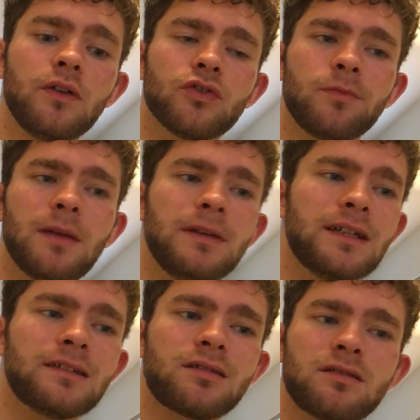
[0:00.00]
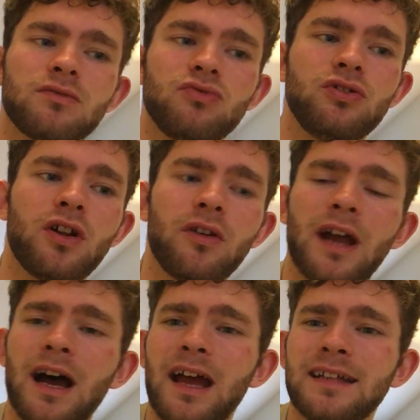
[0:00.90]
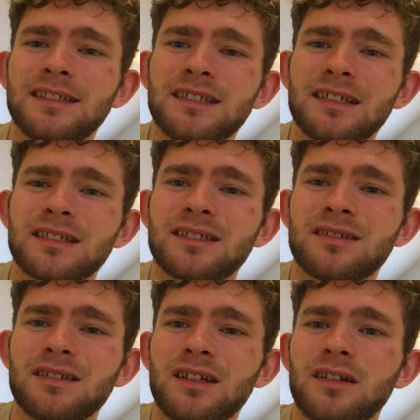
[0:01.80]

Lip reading: So maybe it's 9, 6,